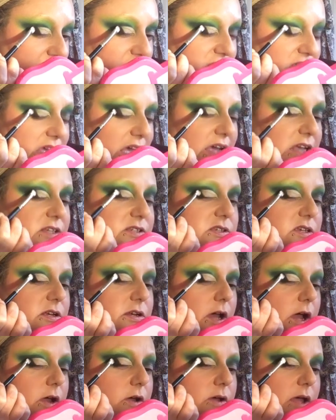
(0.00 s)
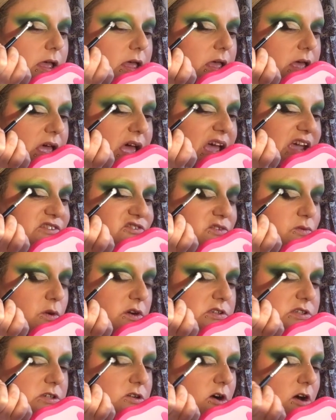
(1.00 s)
and yes, you know,
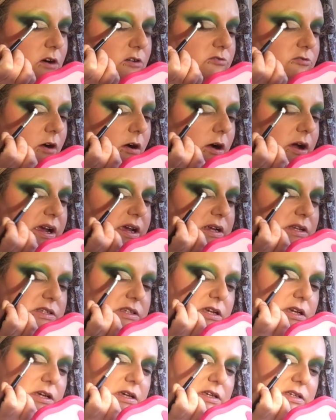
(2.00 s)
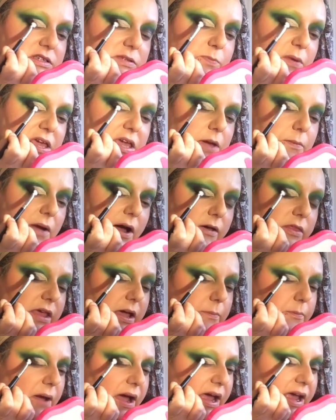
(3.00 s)
everyone's got a right to speak about
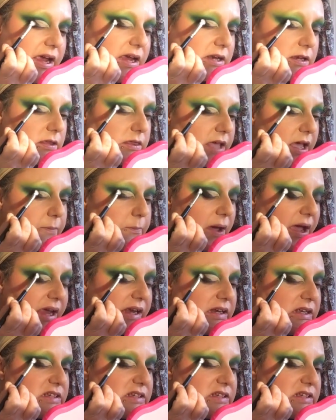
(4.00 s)
their pain and their pain